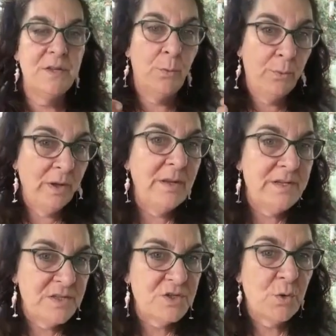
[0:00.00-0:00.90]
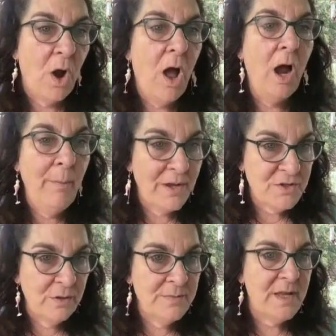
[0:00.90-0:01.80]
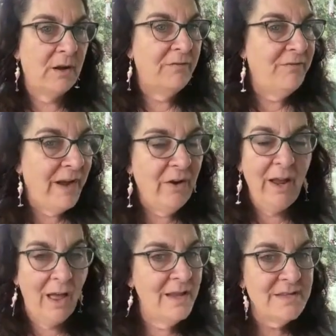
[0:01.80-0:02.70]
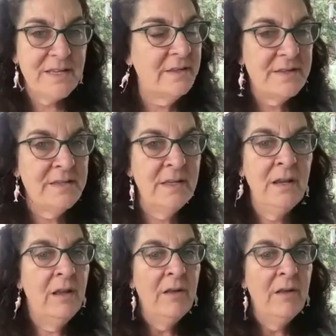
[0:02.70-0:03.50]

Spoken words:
the really strong mushrooms that are very high in psilocin,